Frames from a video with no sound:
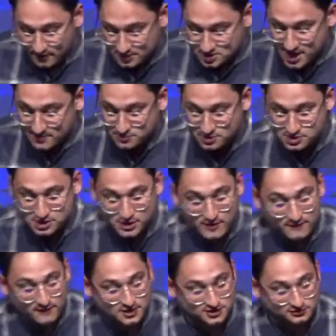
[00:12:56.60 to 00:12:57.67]
Chapter 2,
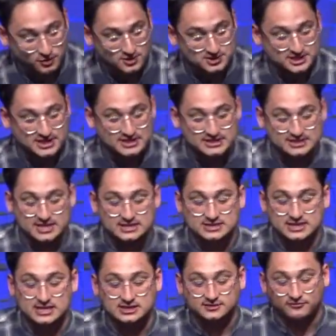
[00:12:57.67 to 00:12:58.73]
verse 14 says
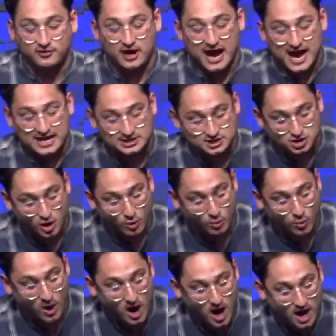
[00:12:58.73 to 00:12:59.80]
this For as the
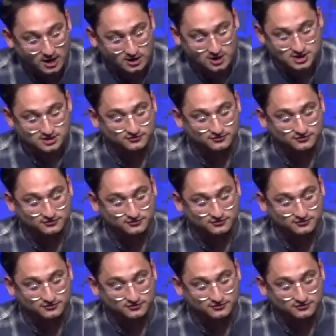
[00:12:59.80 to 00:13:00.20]
waters